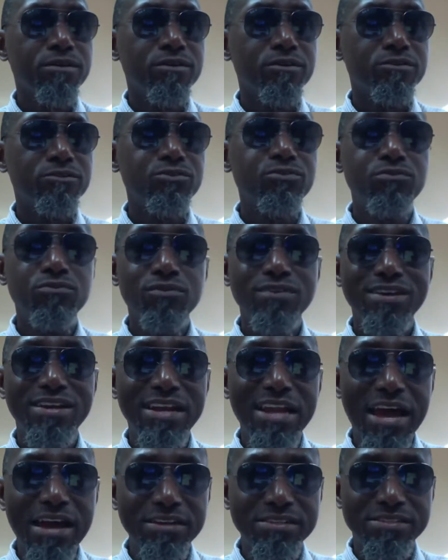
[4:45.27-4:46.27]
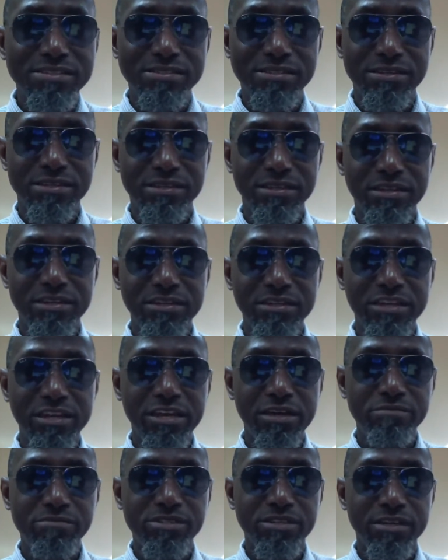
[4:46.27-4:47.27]
too relaxed in
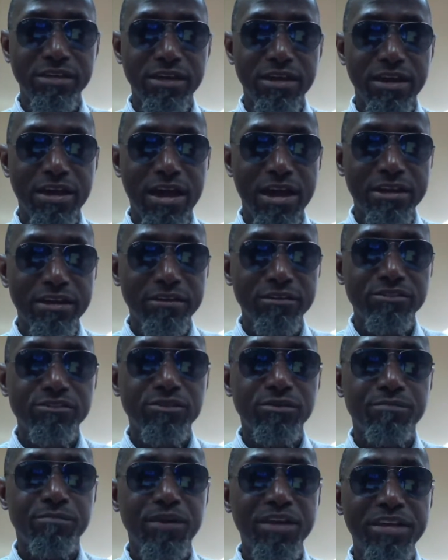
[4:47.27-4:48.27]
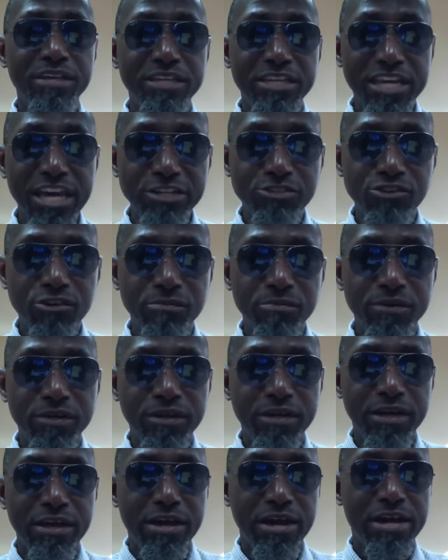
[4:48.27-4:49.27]
games and then playing catch up,
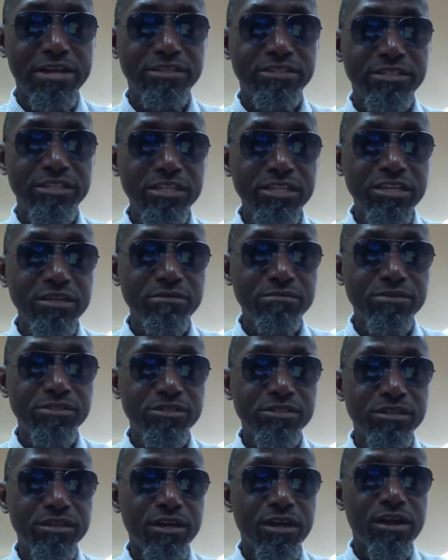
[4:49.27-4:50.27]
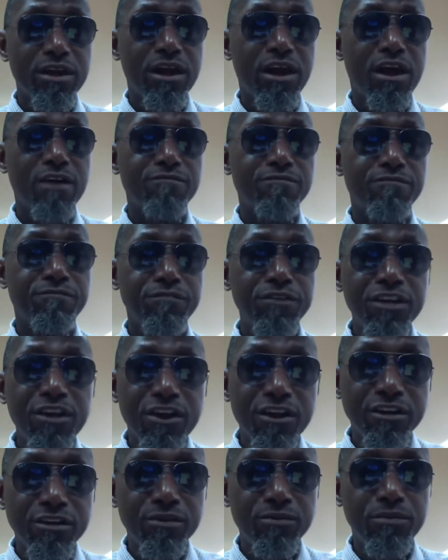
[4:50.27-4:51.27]
and teams are
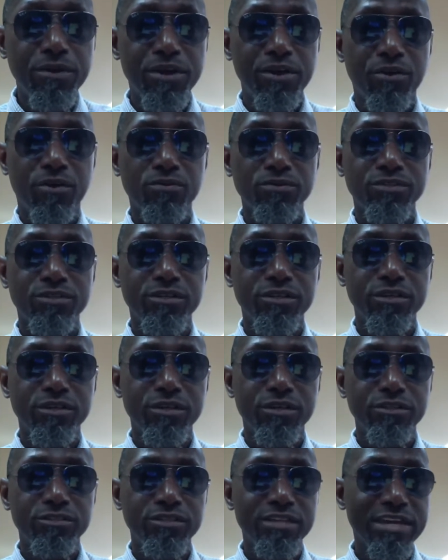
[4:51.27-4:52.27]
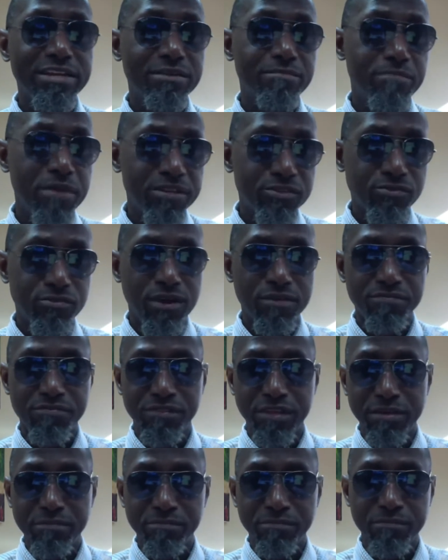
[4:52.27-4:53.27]
figuring a way out to get the better of
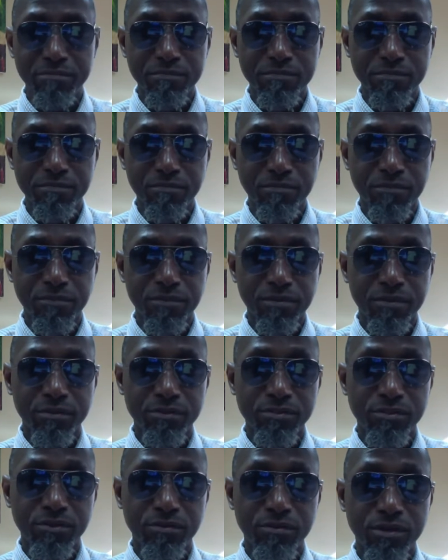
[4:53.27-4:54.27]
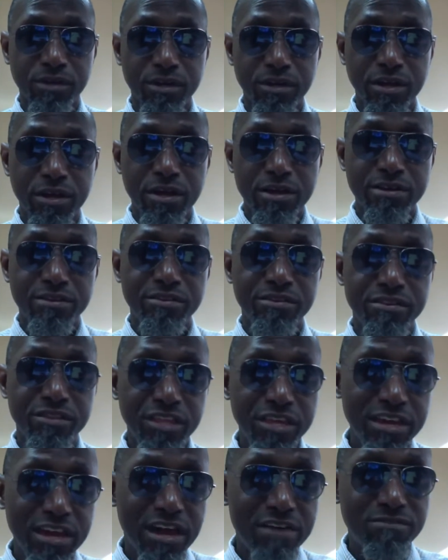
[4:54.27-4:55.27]
them. So
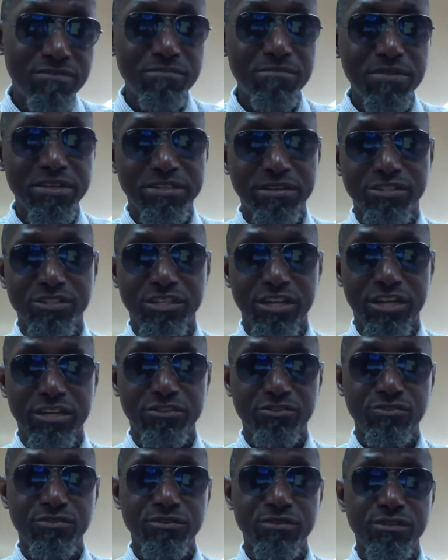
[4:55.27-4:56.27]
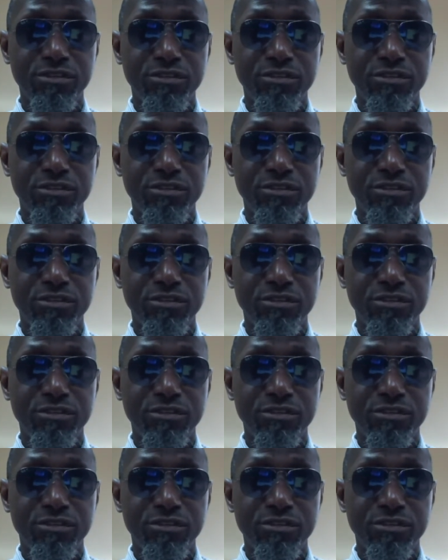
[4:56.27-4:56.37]
they have a better schedule